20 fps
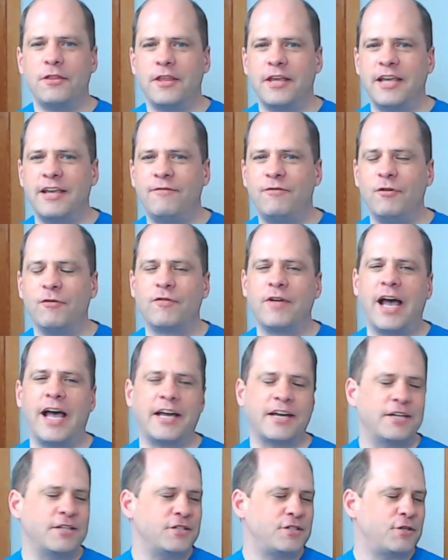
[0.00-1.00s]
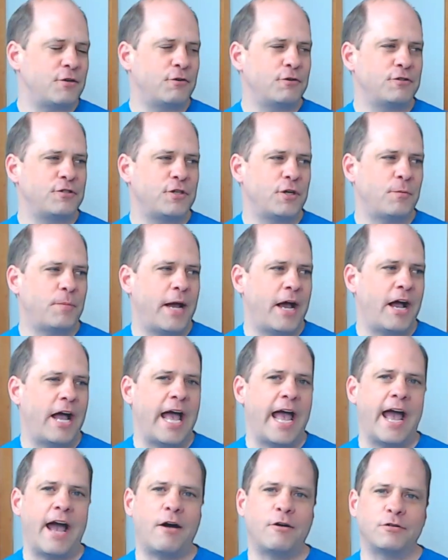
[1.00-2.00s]
If you've got concerns about
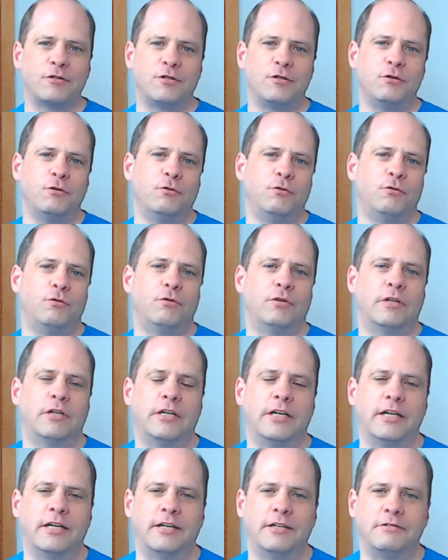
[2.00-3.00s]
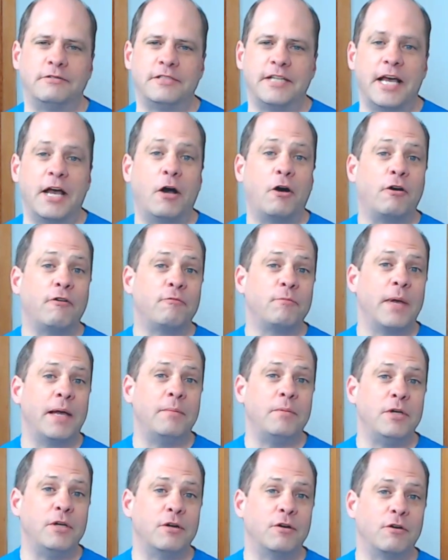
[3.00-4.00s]
how to tell if
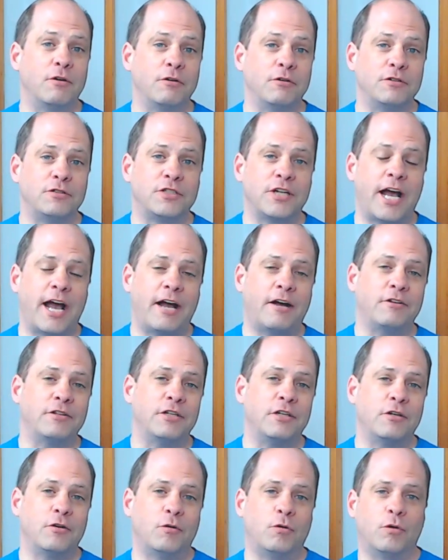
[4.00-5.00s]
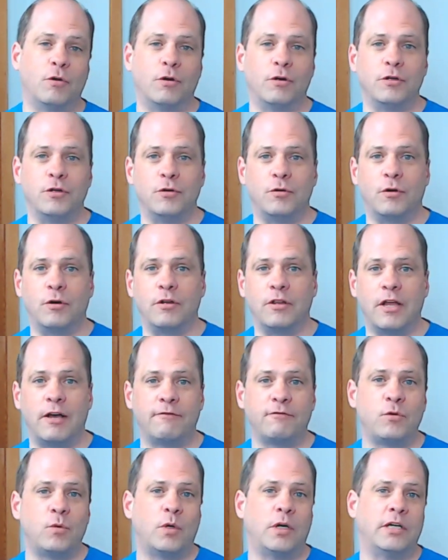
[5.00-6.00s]
maybe your child or your
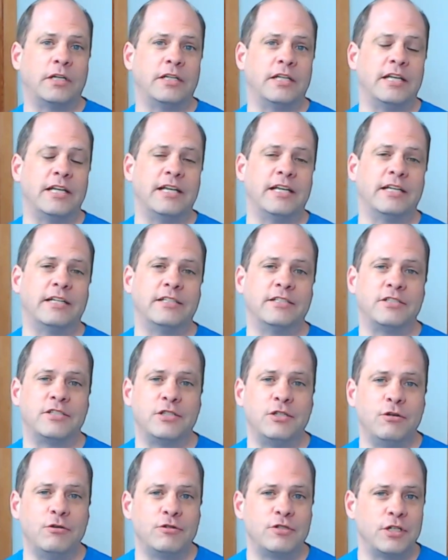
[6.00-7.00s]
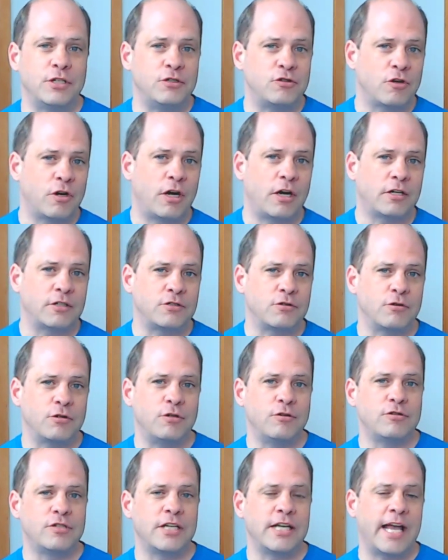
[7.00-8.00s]
loved one is using drugs or
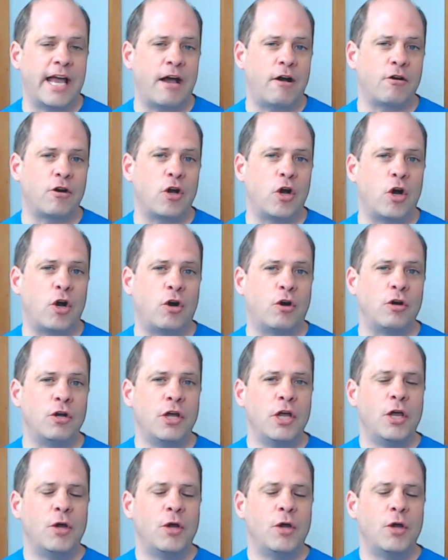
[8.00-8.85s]
using alcohol,